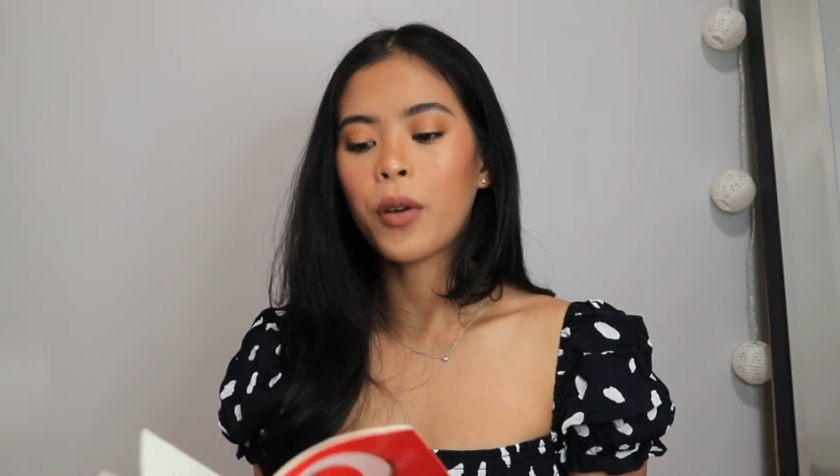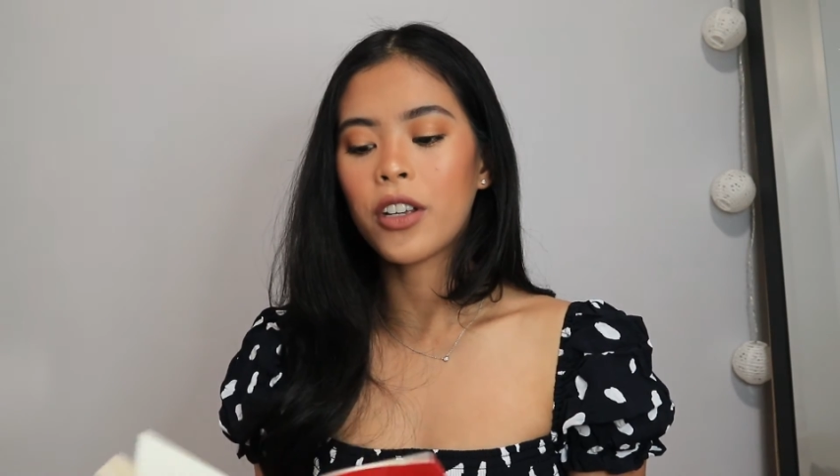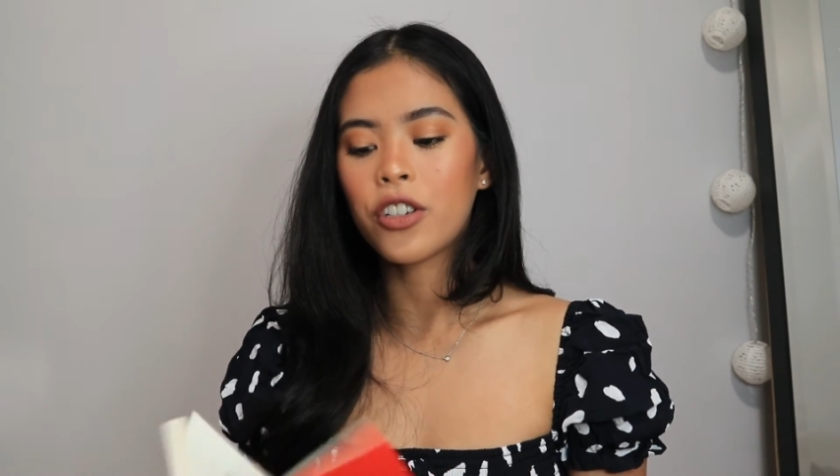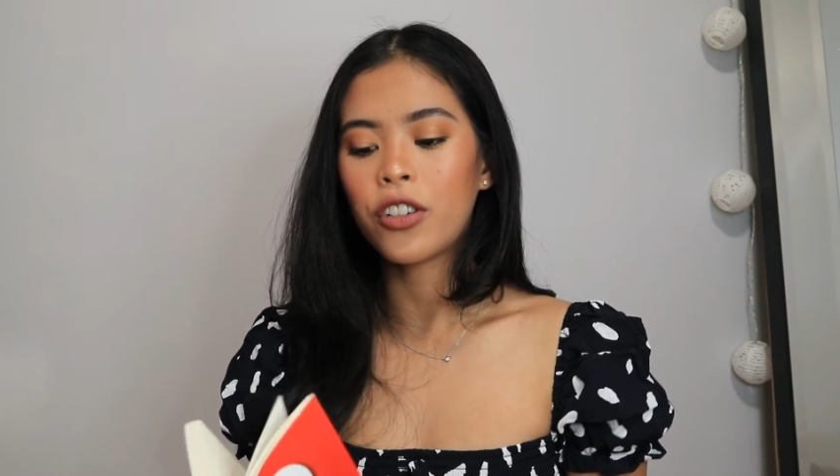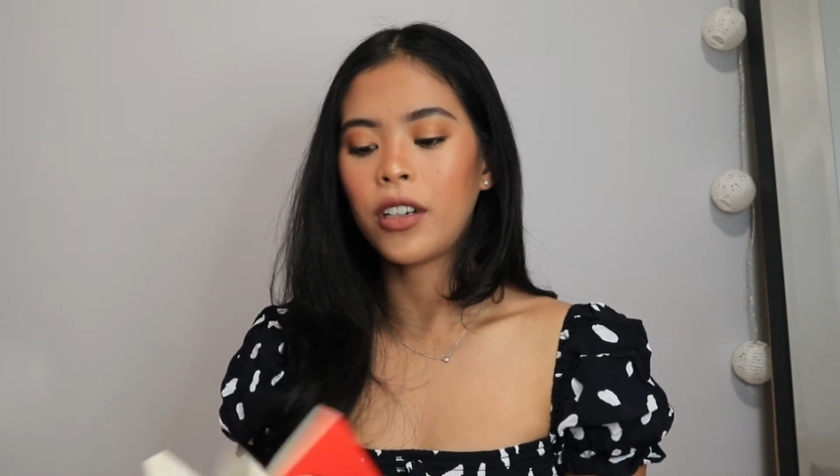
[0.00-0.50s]

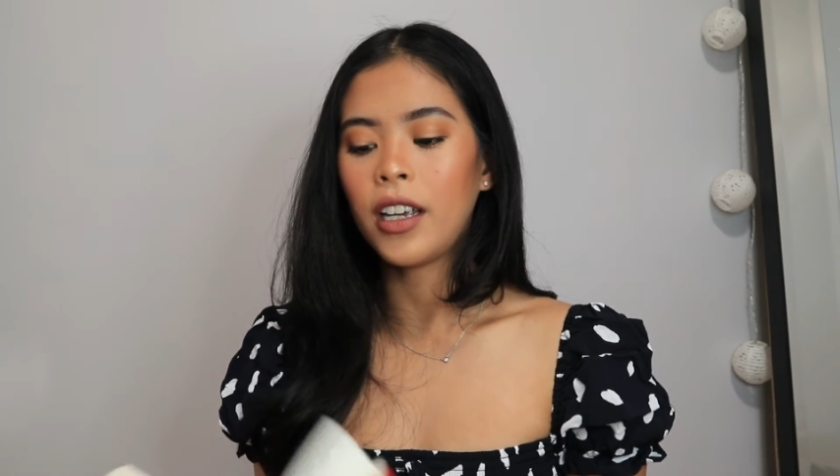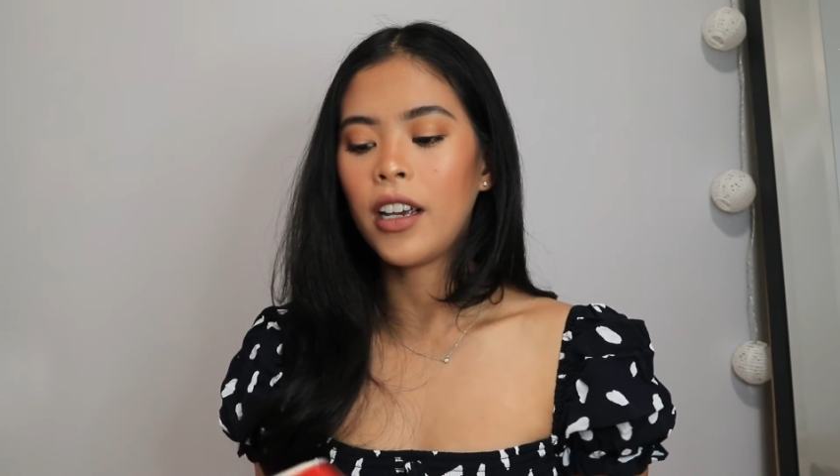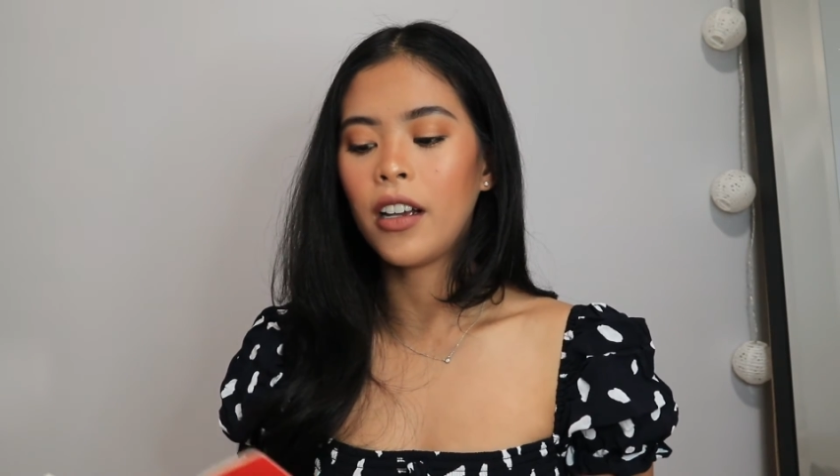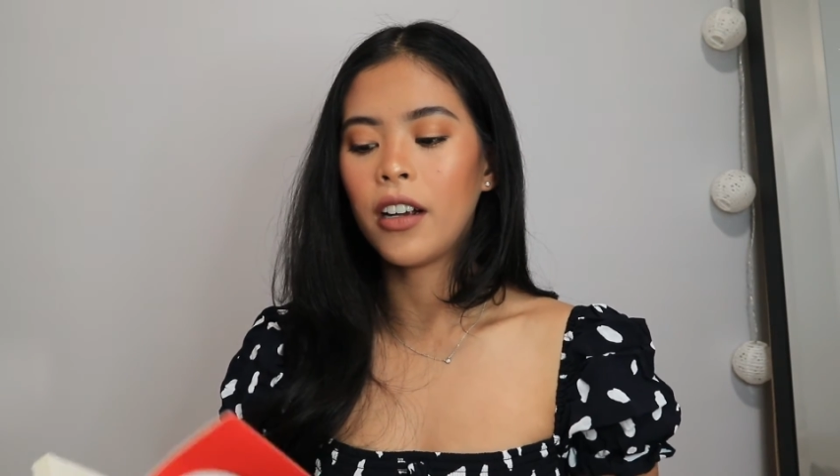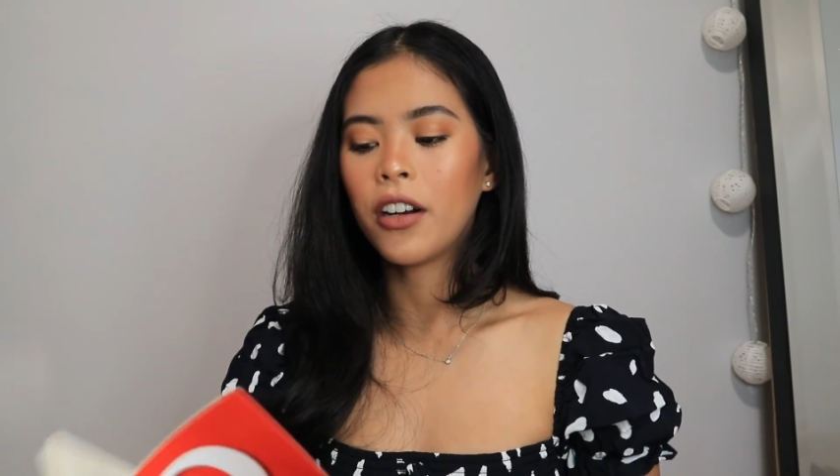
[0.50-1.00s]

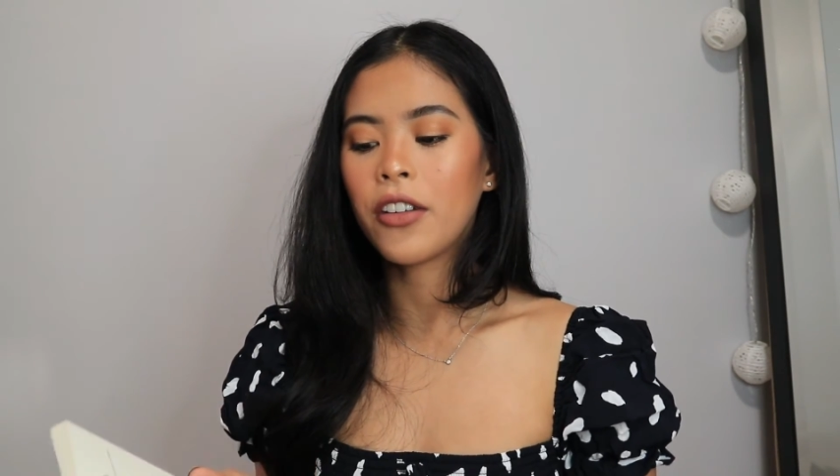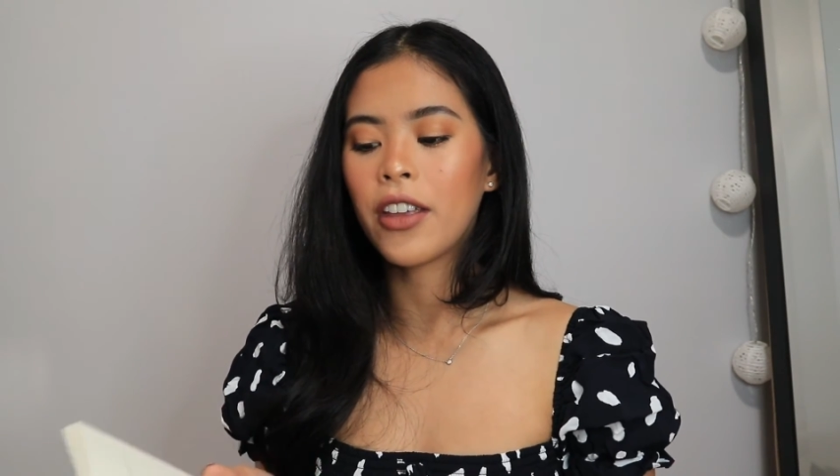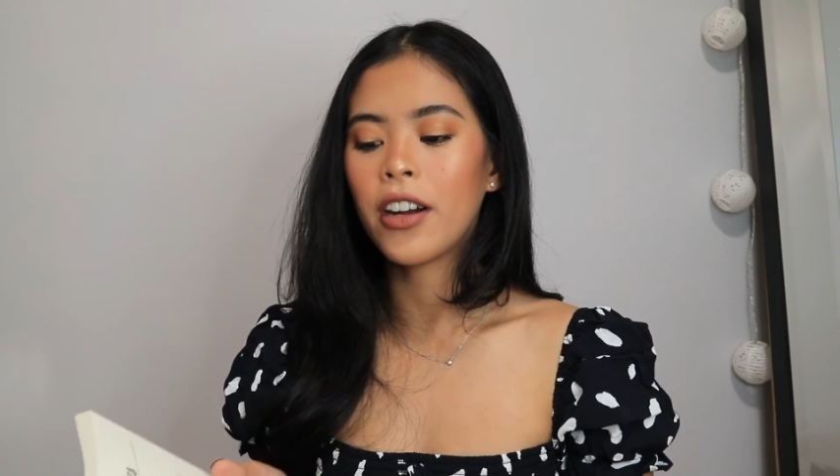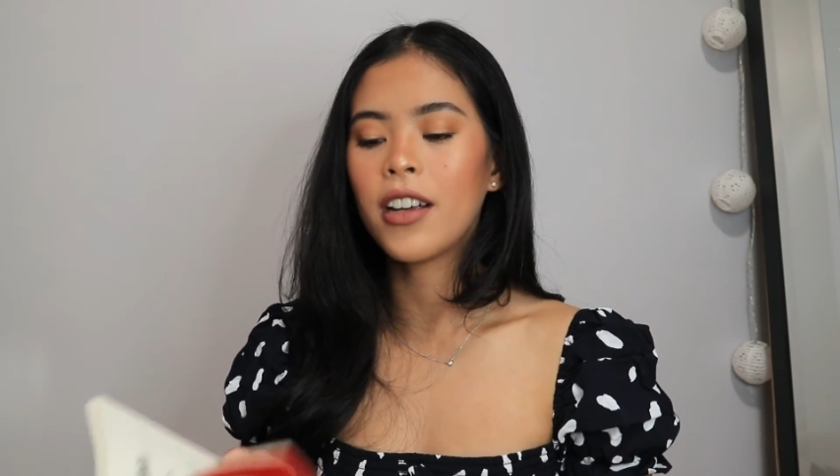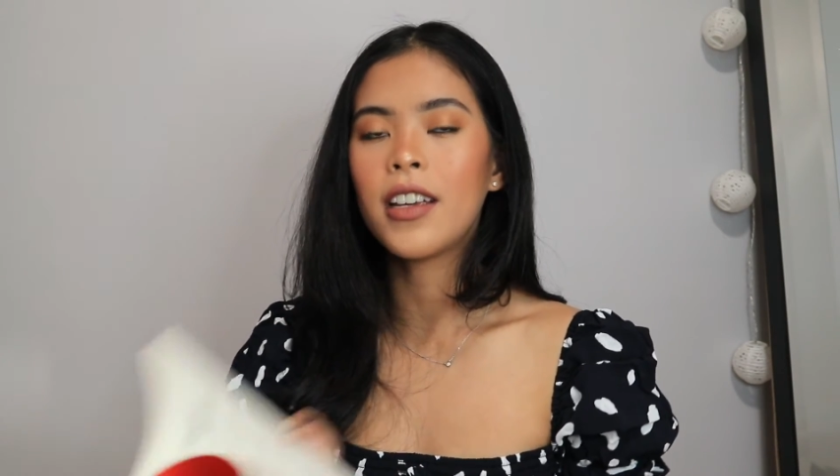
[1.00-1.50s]
questionnaire,
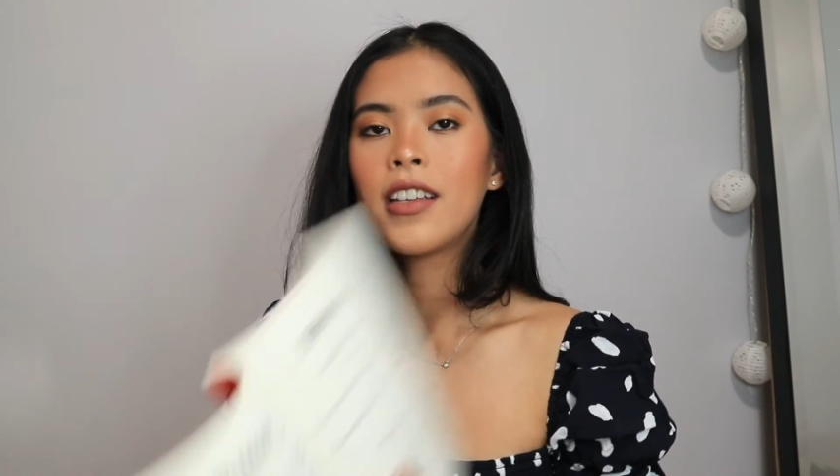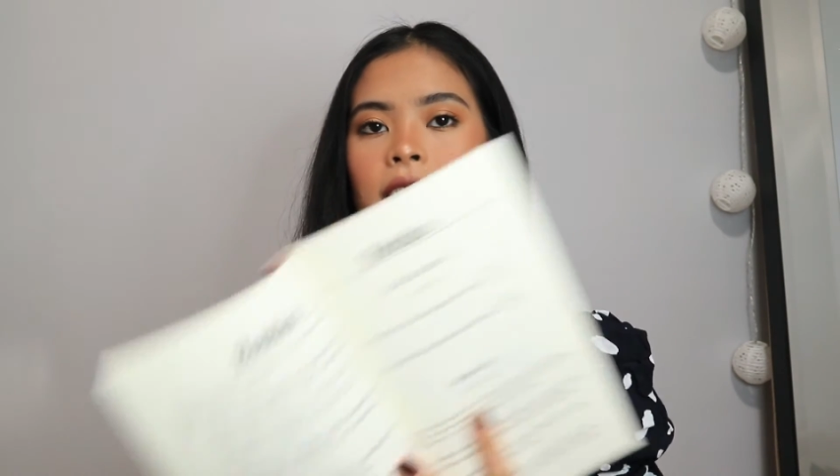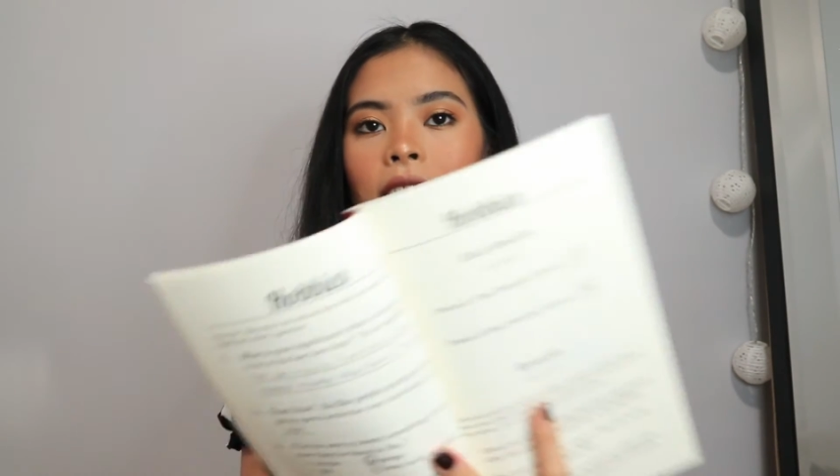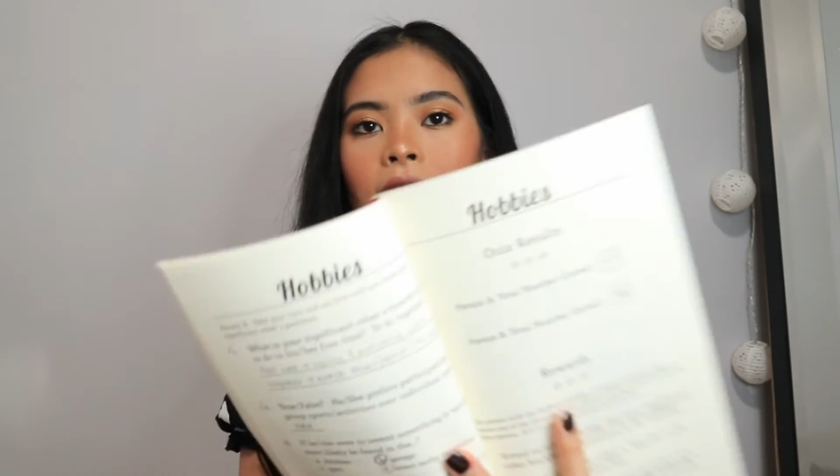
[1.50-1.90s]
there is